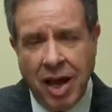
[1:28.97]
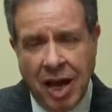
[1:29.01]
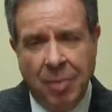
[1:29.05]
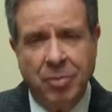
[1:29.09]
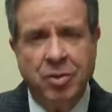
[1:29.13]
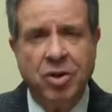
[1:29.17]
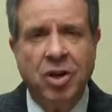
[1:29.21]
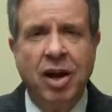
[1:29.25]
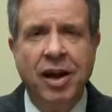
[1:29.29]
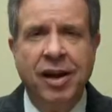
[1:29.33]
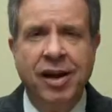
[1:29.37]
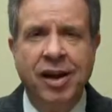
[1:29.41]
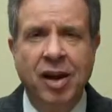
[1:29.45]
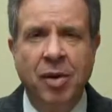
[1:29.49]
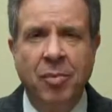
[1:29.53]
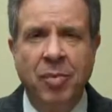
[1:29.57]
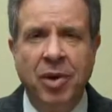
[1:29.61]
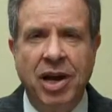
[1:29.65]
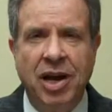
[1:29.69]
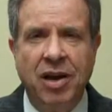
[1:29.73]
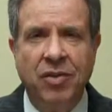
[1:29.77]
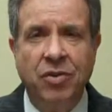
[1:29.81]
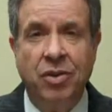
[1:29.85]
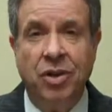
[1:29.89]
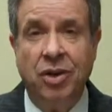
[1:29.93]
I'm talking
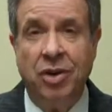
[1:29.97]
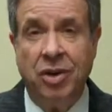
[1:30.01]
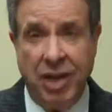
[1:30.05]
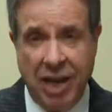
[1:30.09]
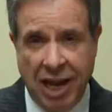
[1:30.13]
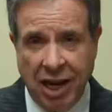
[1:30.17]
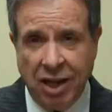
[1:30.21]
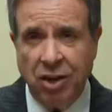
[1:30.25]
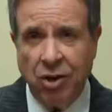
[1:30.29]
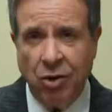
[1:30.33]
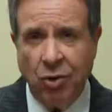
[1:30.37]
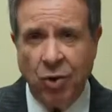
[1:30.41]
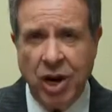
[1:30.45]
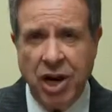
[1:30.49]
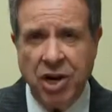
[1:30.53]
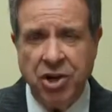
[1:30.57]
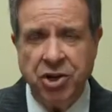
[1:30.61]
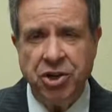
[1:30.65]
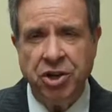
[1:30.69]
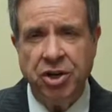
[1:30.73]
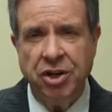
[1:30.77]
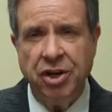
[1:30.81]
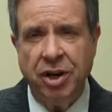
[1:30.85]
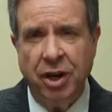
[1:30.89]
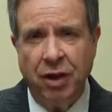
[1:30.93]
about the
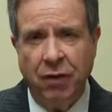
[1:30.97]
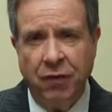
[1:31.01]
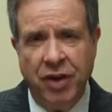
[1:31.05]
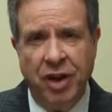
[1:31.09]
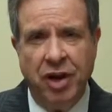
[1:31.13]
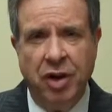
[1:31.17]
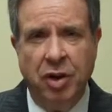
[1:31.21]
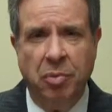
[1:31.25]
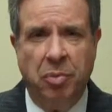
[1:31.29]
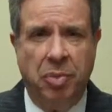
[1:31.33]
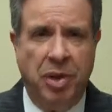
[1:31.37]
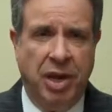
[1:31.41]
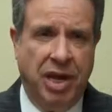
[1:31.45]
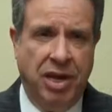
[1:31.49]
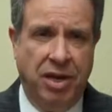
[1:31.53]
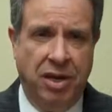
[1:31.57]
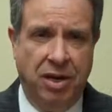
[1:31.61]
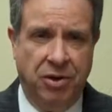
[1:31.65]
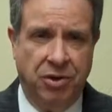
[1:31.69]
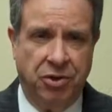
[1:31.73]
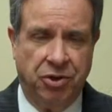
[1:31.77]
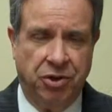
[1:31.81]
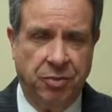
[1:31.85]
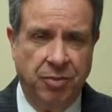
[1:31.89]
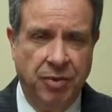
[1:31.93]
Declaration of
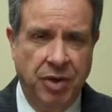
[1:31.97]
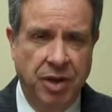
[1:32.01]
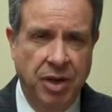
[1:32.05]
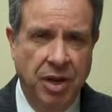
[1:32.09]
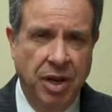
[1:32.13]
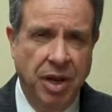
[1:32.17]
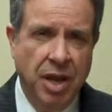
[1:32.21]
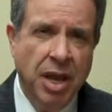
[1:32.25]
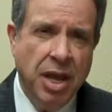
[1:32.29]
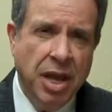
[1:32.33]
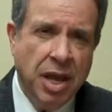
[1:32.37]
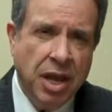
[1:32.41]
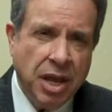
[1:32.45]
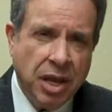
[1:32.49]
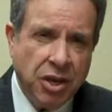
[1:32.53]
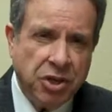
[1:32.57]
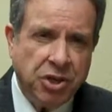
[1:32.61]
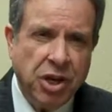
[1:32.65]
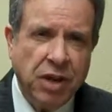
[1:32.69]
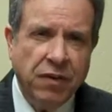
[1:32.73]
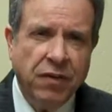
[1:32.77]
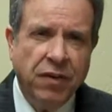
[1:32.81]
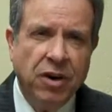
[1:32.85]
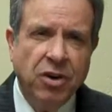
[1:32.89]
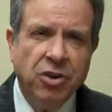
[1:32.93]
Independence. You
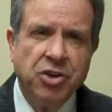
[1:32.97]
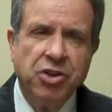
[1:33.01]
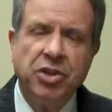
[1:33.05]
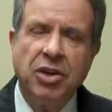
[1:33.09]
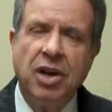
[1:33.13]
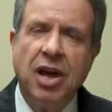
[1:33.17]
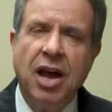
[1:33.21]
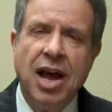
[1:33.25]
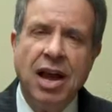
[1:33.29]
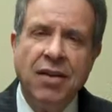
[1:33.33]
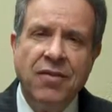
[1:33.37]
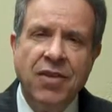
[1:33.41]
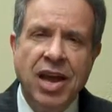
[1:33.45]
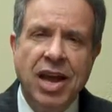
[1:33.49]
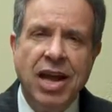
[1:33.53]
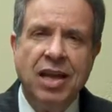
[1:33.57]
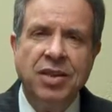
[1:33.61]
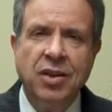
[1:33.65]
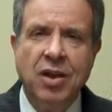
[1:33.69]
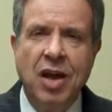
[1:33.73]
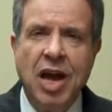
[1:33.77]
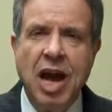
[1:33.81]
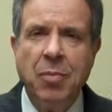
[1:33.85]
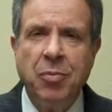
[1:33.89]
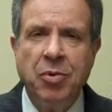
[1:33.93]
see, folks, I've had
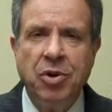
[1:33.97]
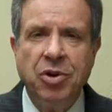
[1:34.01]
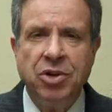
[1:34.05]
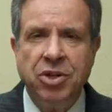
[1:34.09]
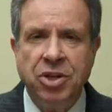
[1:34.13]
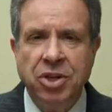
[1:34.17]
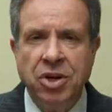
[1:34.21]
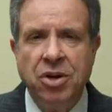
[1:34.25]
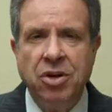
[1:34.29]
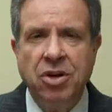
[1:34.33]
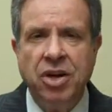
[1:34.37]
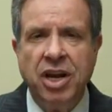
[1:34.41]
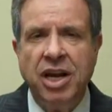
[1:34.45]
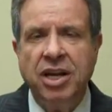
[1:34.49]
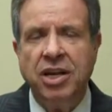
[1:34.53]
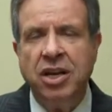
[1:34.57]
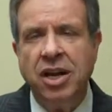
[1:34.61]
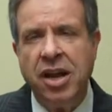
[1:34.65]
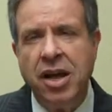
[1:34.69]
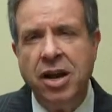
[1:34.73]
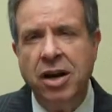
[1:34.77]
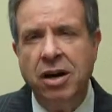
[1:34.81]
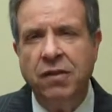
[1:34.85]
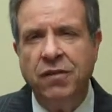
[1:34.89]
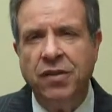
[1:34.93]
the opportunity to
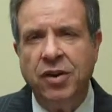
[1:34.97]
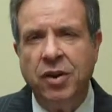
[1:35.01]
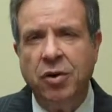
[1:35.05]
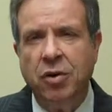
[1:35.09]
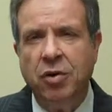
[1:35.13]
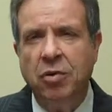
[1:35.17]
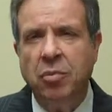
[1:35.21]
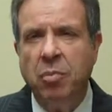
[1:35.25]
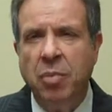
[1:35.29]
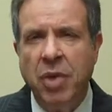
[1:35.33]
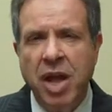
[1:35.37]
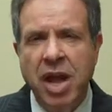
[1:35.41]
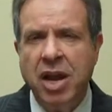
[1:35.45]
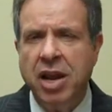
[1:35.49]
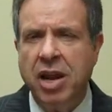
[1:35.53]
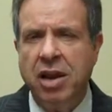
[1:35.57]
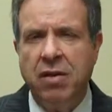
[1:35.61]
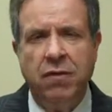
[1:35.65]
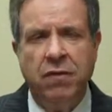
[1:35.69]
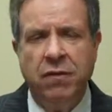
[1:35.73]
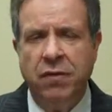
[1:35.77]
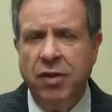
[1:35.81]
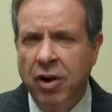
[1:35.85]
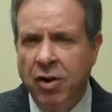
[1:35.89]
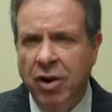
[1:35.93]
interview many
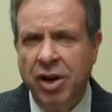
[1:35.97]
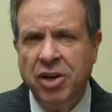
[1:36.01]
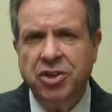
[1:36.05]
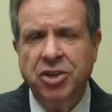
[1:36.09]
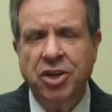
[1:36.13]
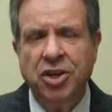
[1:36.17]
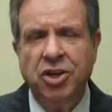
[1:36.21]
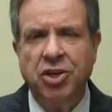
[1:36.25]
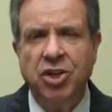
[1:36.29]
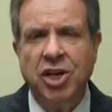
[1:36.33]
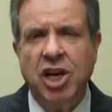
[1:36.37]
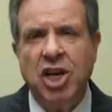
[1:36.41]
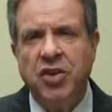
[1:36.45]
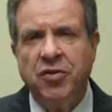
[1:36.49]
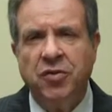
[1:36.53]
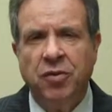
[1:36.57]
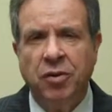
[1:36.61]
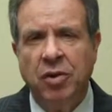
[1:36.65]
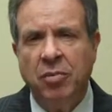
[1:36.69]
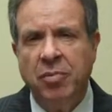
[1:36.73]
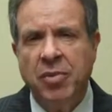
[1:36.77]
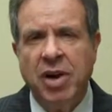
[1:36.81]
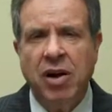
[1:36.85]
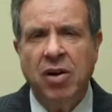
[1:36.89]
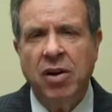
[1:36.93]
very
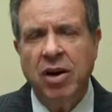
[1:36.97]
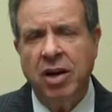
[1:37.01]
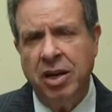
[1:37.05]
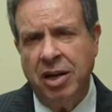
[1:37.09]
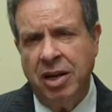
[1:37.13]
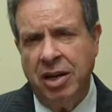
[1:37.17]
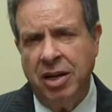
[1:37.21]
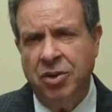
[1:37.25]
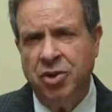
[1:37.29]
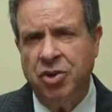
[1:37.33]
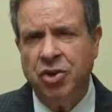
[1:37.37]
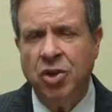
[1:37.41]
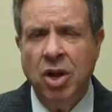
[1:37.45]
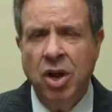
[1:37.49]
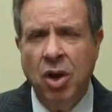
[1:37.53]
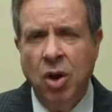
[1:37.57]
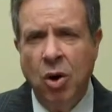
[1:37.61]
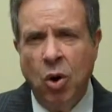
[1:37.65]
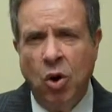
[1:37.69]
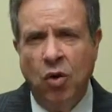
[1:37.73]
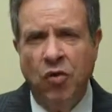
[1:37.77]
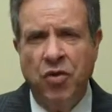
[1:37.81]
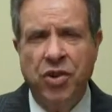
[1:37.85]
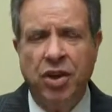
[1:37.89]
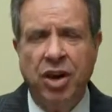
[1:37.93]
successful Americans
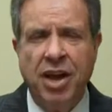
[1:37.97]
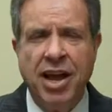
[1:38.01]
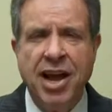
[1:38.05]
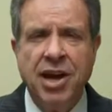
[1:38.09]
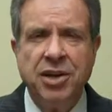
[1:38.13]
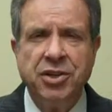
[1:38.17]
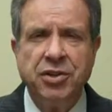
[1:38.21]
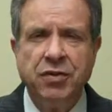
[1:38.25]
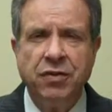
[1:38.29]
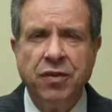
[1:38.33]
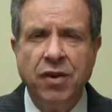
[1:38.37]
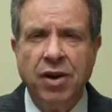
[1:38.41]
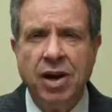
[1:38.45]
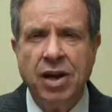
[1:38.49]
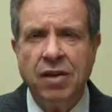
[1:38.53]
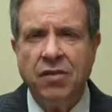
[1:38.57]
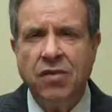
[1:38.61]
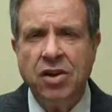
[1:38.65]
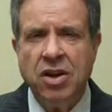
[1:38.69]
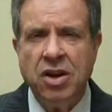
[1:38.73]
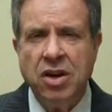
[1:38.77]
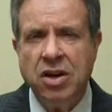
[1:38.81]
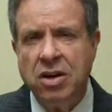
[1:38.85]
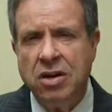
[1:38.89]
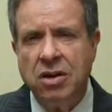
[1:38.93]
over the last five
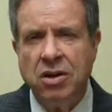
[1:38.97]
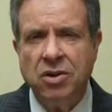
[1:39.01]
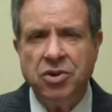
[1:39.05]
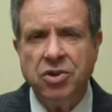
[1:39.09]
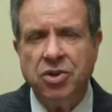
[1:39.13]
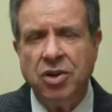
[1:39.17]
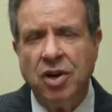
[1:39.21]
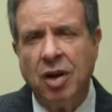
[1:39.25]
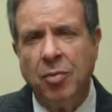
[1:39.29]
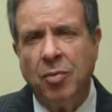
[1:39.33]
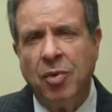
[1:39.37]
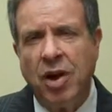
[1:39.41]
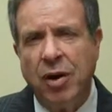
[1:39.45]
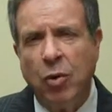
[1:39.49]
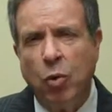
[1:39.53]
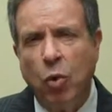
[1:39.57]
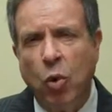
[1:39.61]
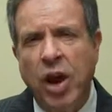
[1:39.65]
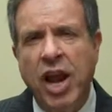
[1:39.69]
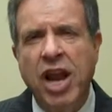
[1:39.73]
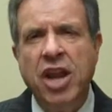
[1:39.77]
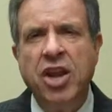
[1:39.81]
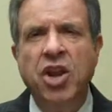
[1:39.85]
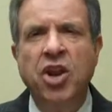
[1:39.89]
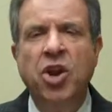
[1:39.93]
years on my
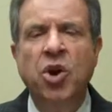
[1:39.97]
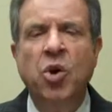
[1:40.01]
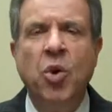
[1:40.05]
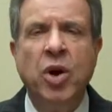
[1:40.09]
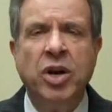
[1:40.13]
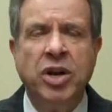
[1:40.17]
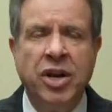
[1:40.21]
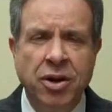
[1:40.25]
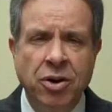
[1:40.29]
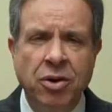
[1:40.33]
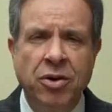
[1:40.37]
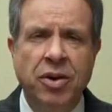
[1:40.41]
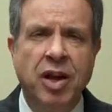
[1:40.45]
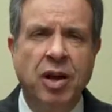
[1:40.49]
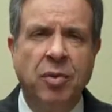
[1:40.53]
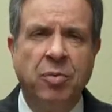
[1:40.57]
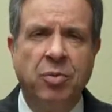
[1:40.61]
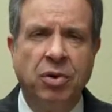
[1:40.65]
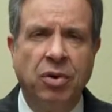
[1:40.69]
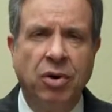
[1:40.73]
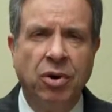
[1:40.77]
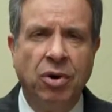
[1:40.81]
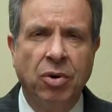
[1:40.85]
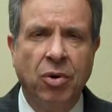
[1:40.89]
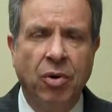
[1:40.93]
radio and internet
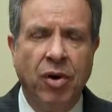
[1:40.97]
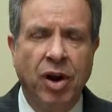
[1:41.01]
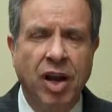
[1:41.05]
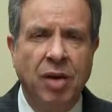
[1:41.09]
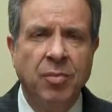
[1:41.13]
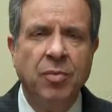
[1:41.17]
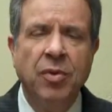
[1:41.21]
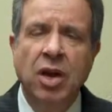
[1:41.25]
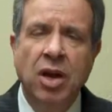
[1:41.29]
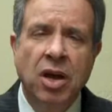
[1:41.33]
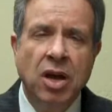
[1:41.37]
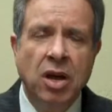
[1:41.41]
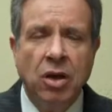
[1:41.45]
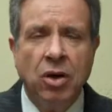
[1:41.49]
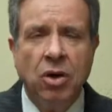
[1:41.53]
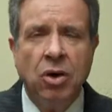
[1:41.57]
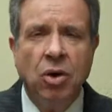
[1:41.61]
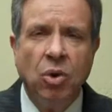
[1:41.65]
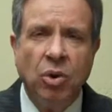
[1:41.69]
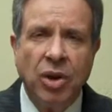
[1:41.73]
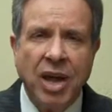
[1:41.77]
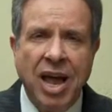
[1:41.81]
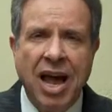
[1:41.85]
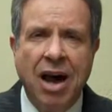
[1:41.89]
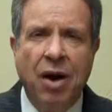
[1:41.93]
program
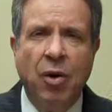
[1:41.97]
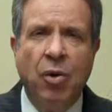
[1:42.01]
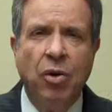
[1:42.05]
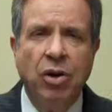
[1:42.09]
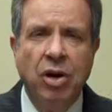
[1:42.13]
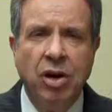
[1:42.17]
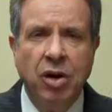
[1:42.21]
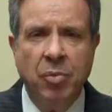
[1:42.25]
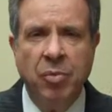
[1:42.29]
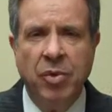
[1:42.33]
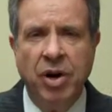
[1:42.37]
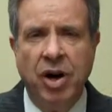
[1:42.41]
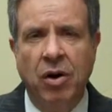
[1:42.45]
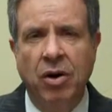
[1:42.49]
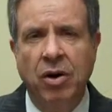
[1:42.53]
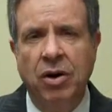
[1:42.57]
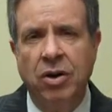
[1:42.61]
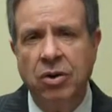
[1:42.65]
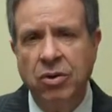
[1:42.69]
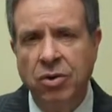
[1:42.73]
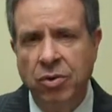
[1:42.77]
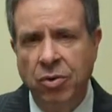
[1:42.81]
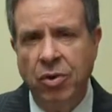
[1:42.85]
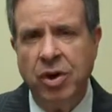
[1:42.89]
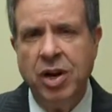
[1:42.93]
called Our
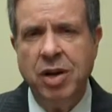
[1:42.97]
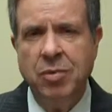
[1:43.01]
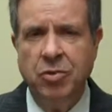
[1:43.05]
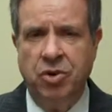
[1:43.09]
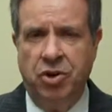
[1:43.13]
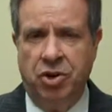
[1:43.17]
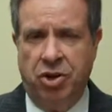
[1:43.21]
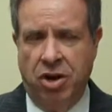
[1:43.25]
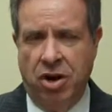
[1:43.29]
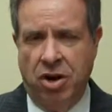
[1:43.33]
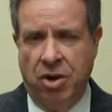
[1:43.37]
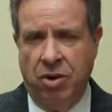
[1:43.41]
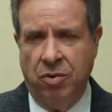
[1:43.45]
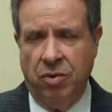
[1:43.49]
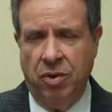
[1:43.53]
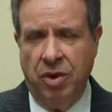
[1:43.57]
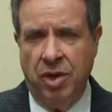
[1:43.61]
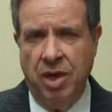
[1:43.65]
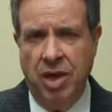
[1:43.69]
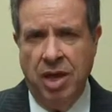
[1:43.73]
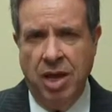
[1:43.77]
American Dream Show.